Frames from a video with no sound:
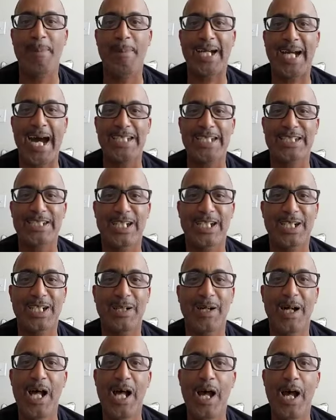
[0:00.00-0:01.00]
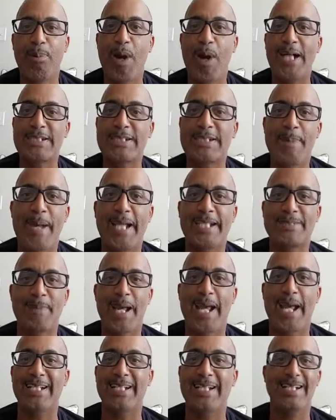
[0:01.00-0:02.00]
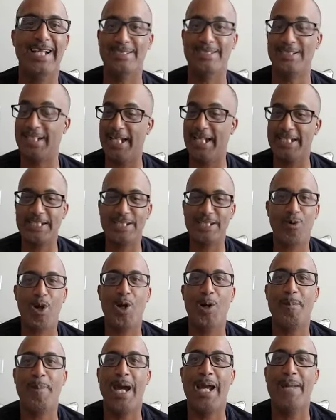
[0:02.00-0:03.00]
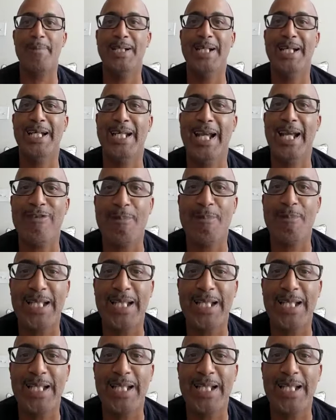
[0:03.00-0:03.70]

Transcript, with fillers: for all my college uh, prospects, man. Hey, Disney World, baby. Hey,